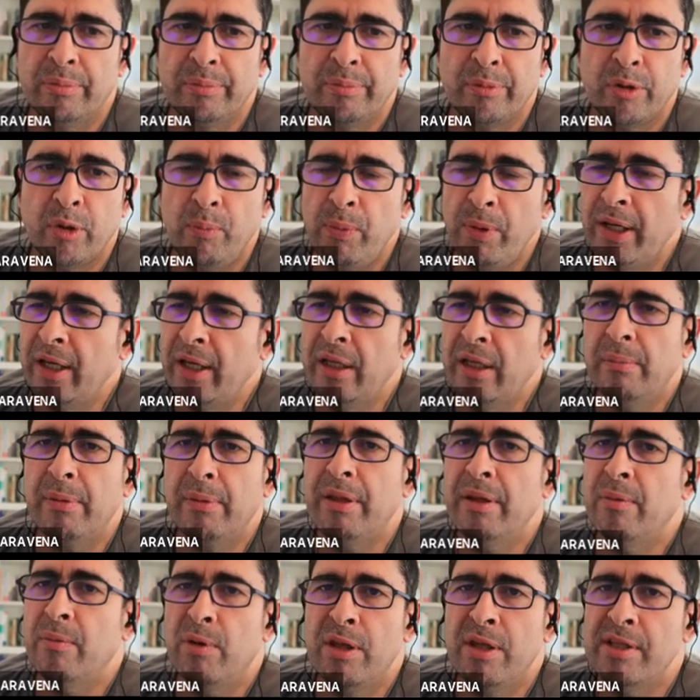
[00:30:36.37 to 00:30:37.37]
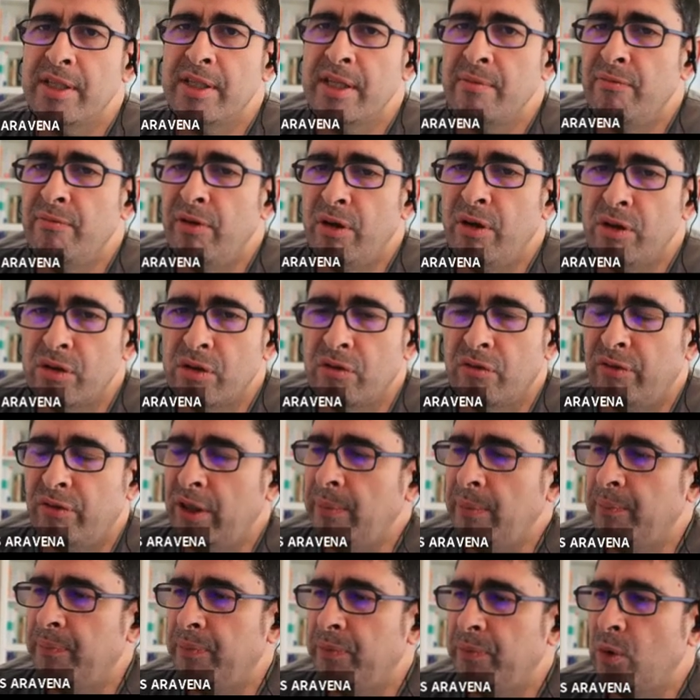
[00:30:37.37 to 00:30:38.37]
complicated, but with the same
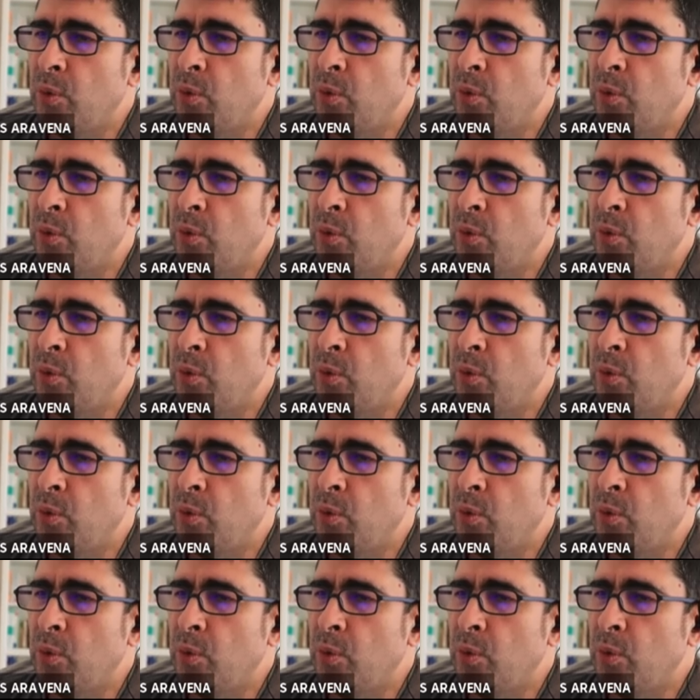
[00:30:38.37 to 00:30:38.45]
philosophy,